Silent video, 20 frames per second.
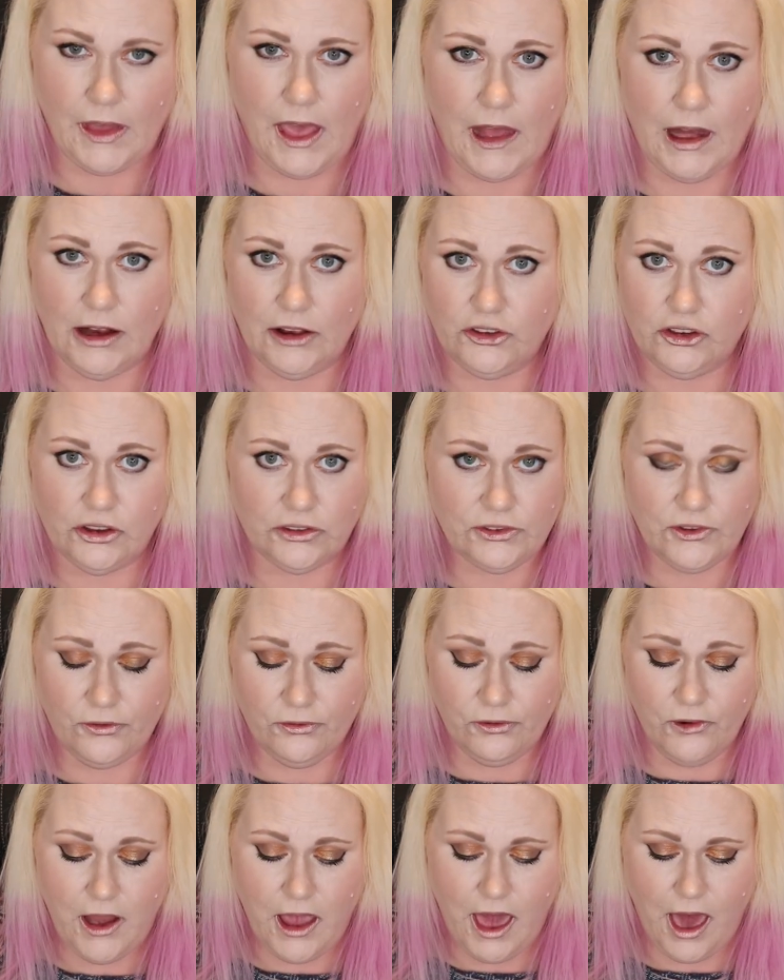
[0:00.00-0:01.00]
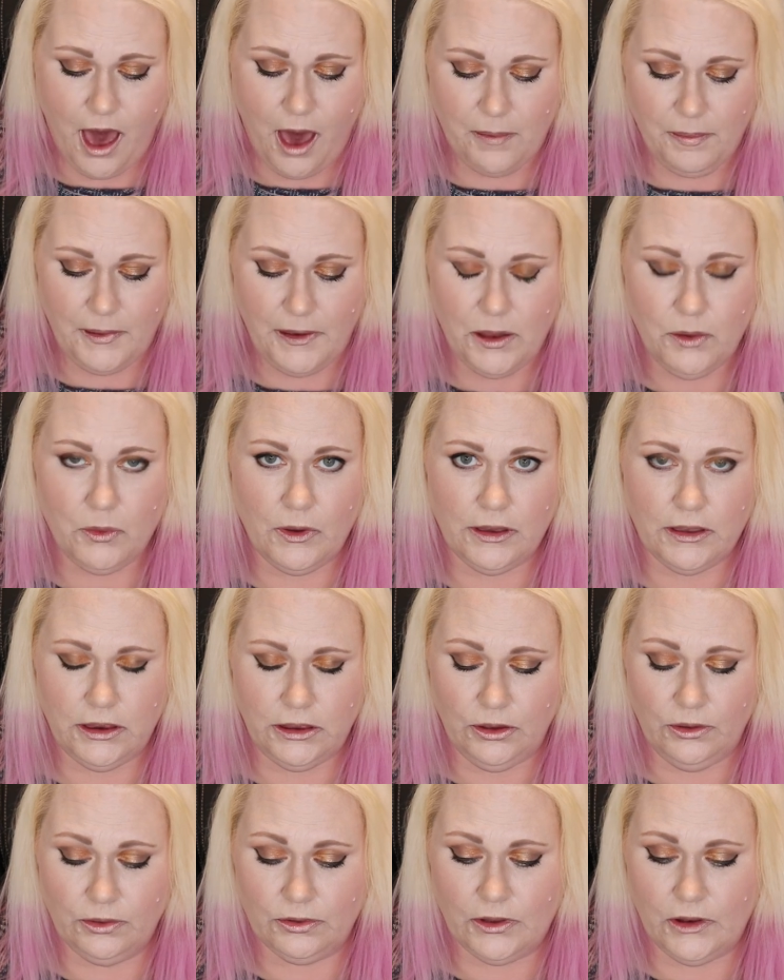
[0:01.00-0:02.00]
and it's just a free app. Anyone
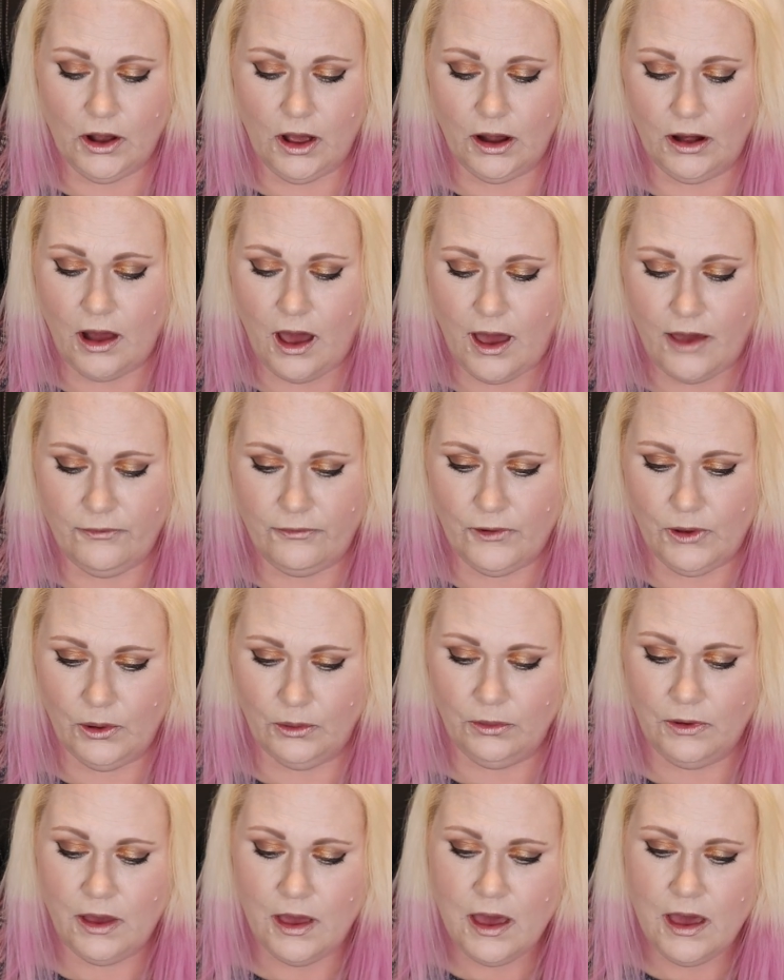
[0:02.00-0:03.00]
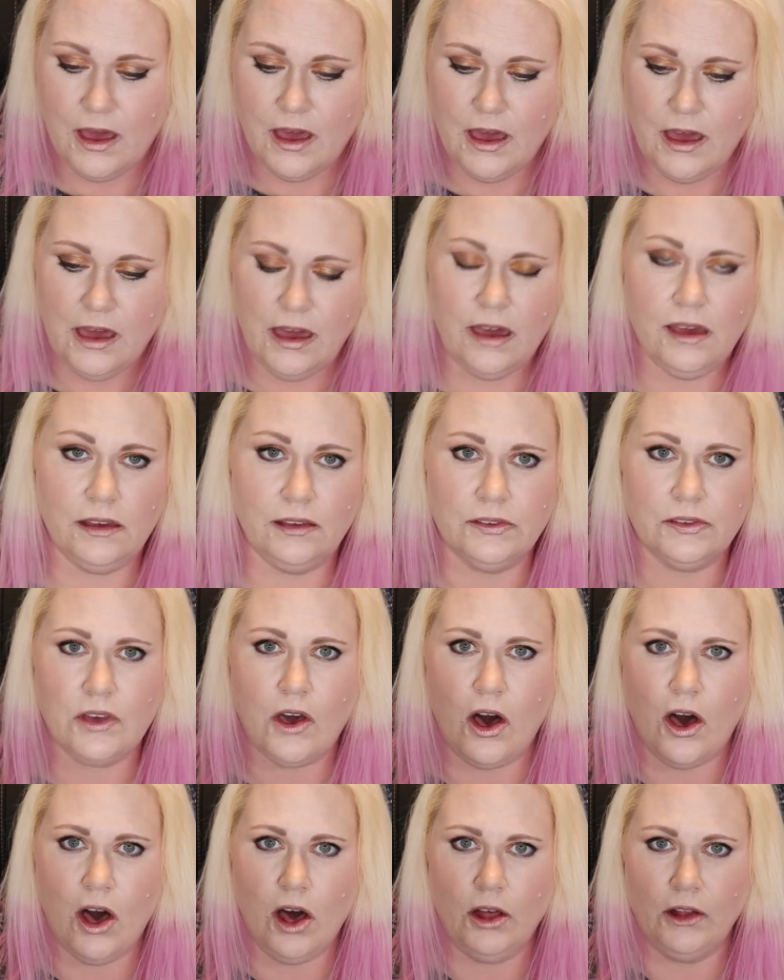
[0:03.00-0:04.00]
can use it on iPhone. It is
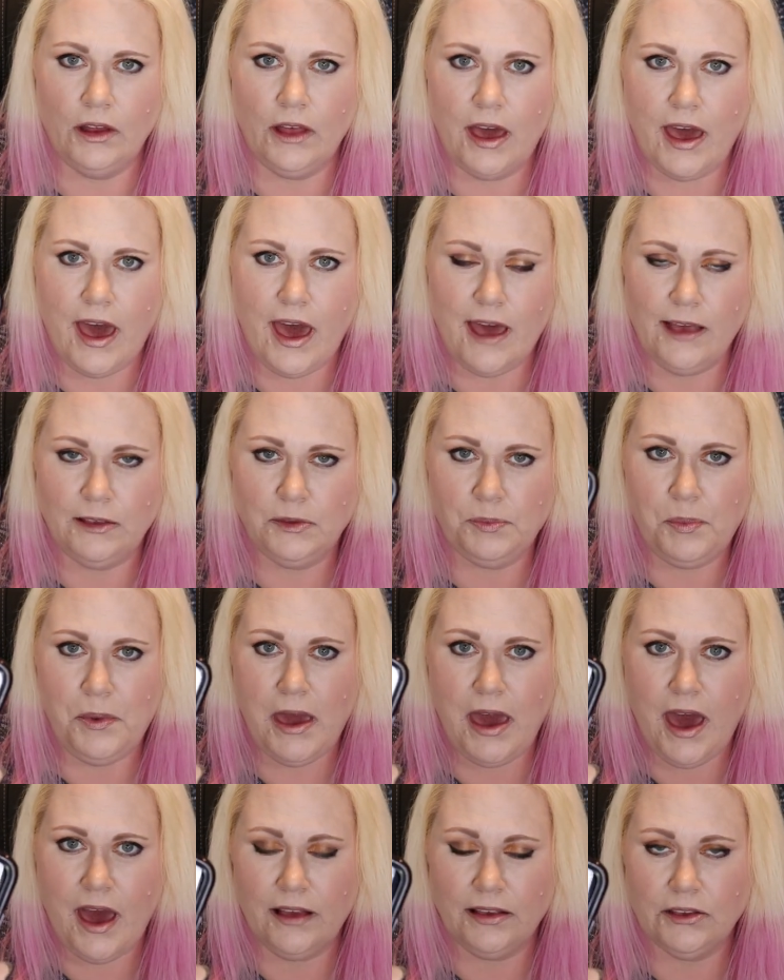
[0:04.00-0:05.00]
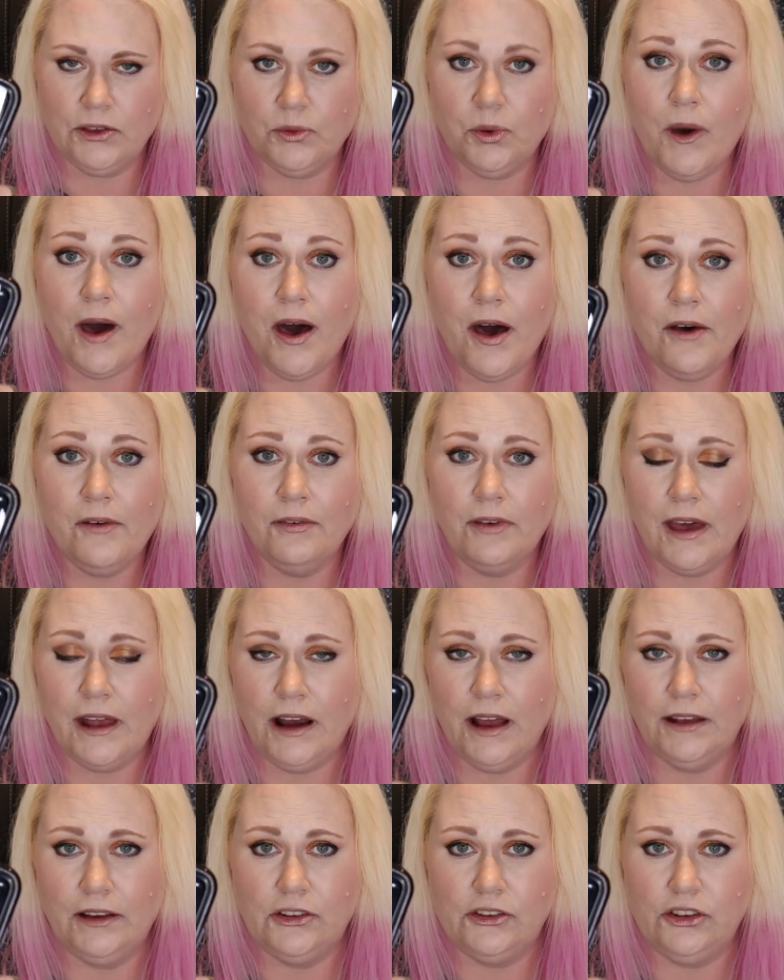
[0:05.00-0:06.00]
called SBX12,
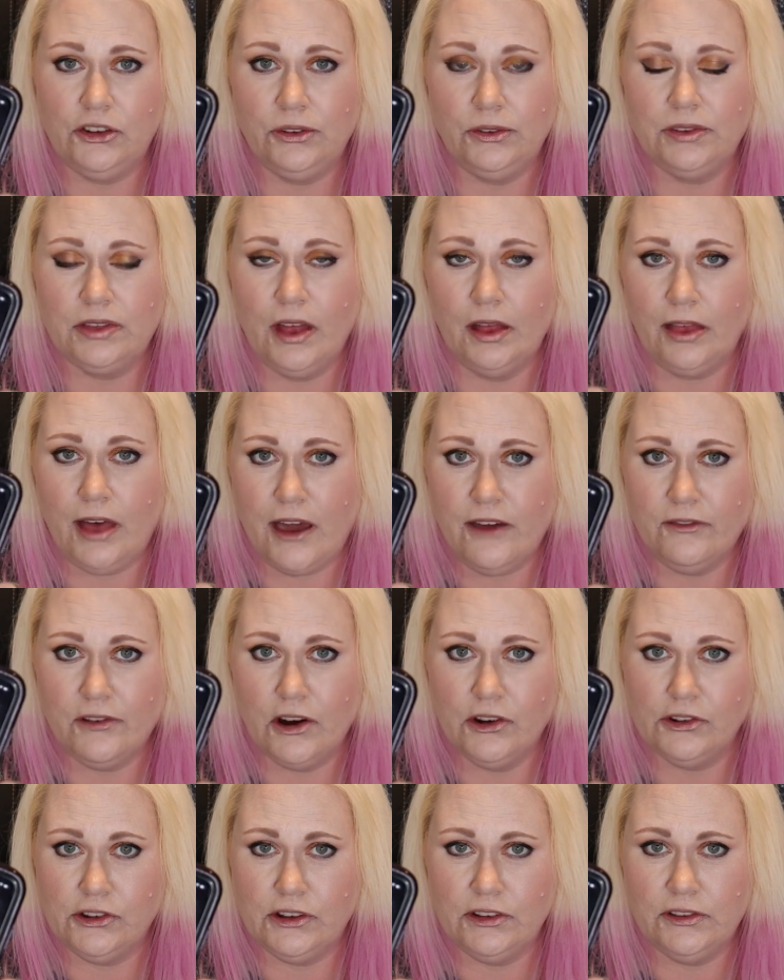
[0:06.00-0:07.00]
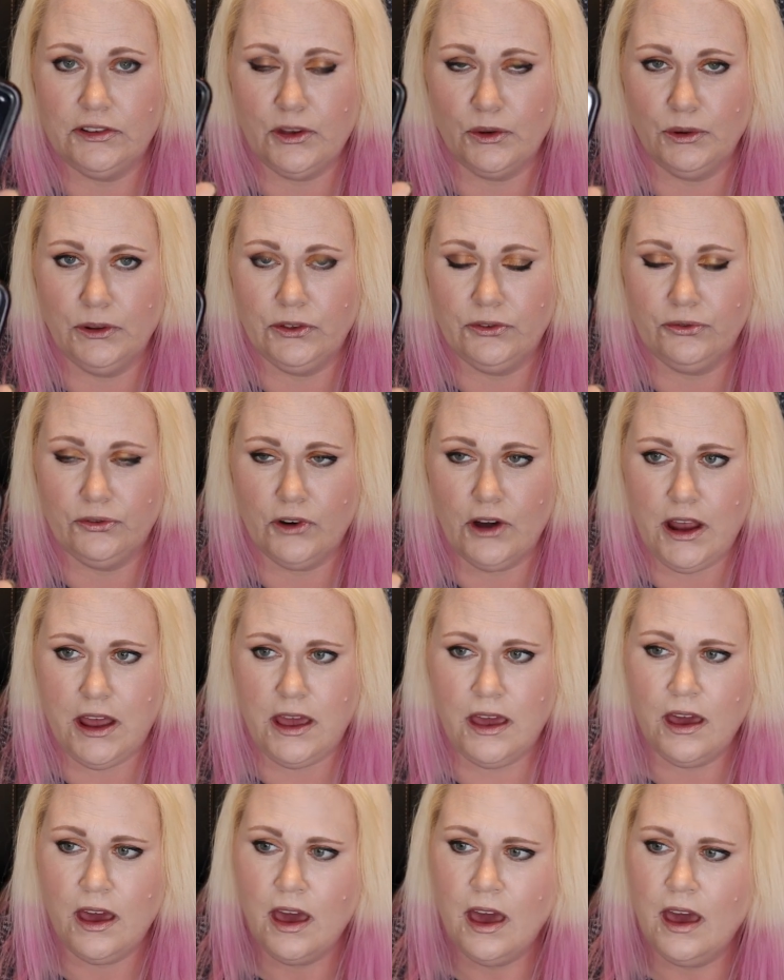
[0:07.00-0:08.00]
and I just use the light version, so it's
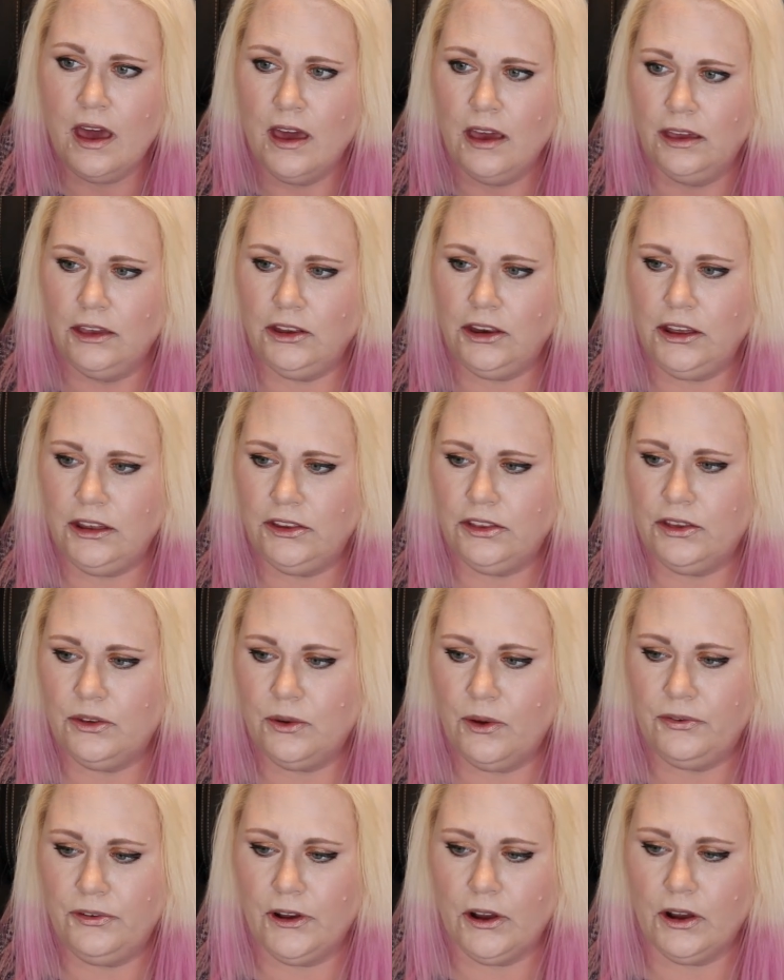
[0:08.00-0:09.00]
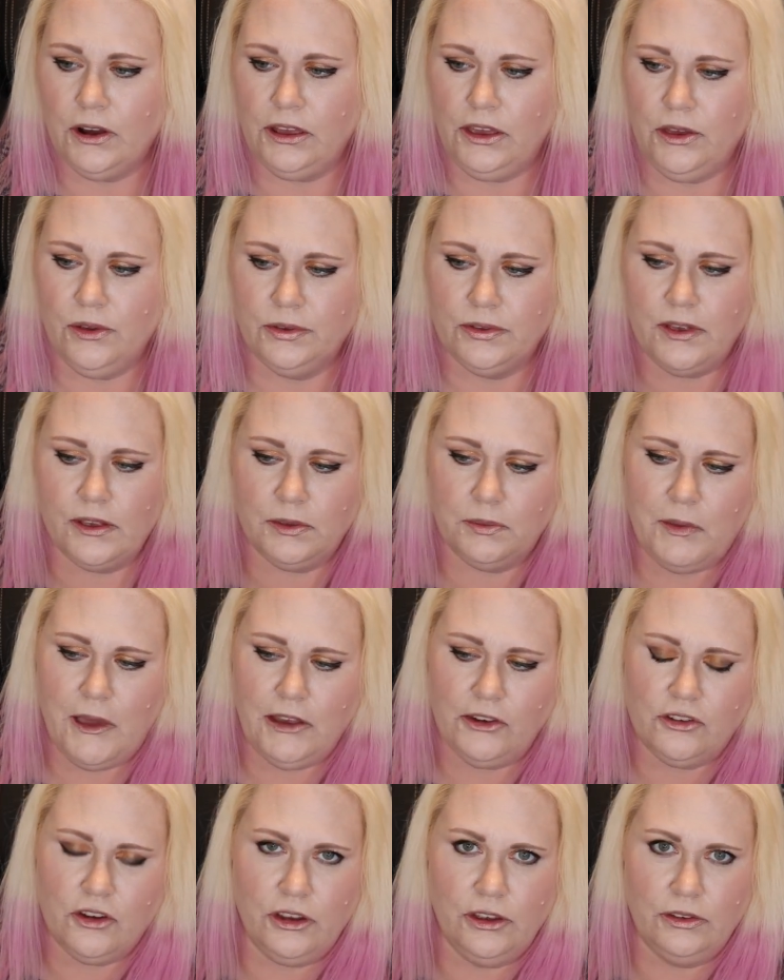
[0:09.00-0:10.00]
free. You need to, if you're going to use this,
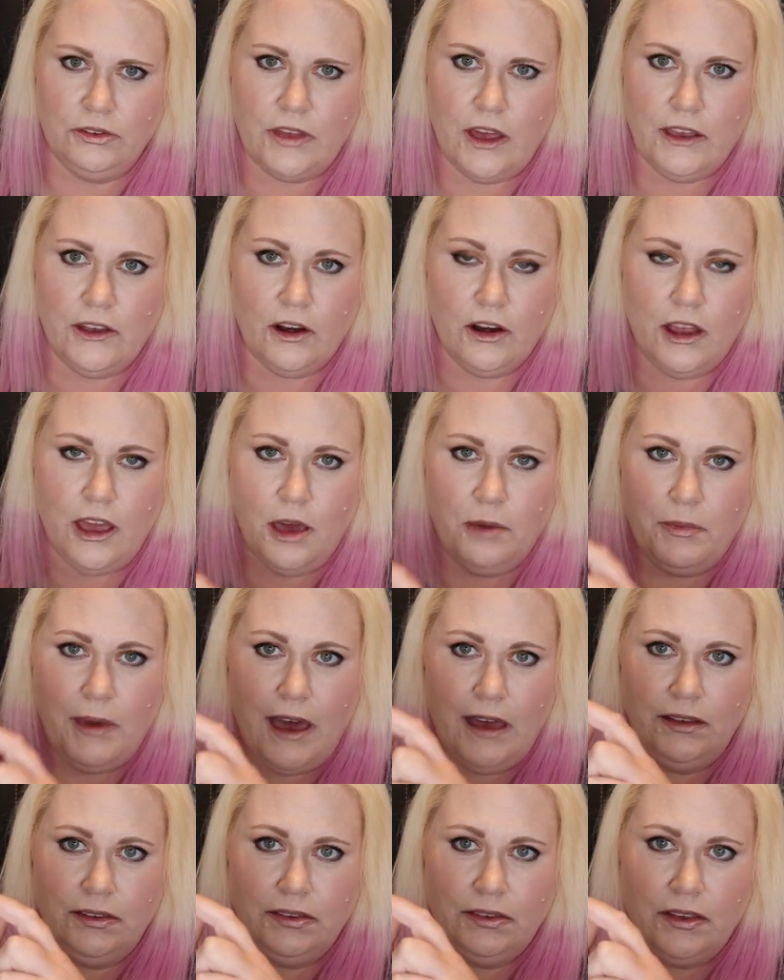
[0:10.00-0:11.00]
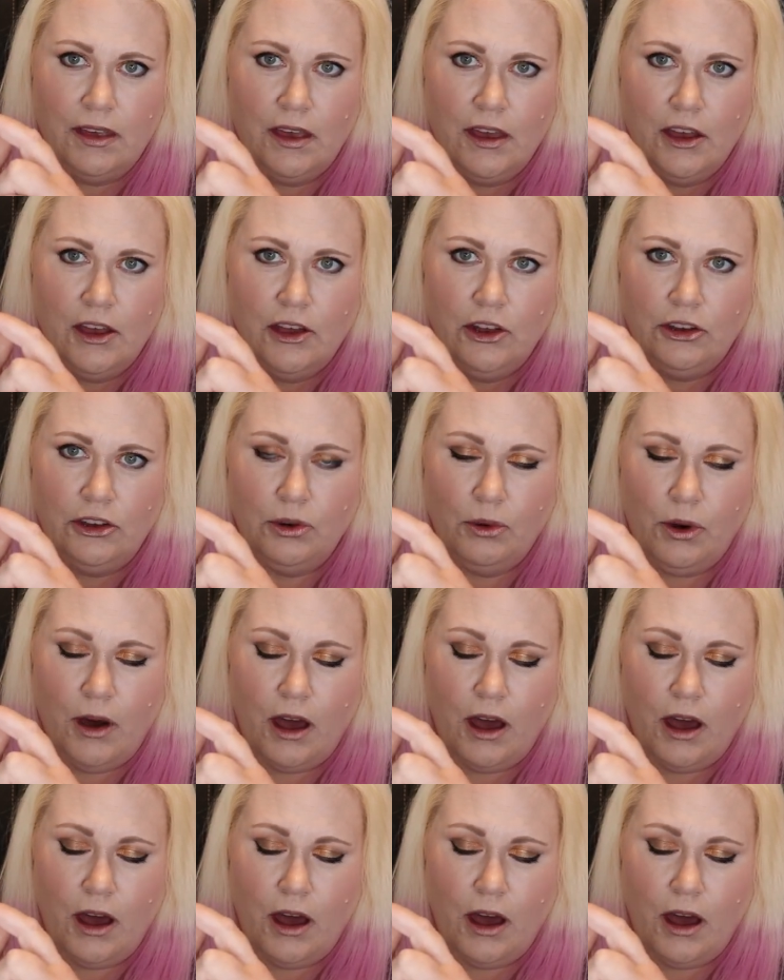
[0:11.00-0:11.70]
make sure you set your MS to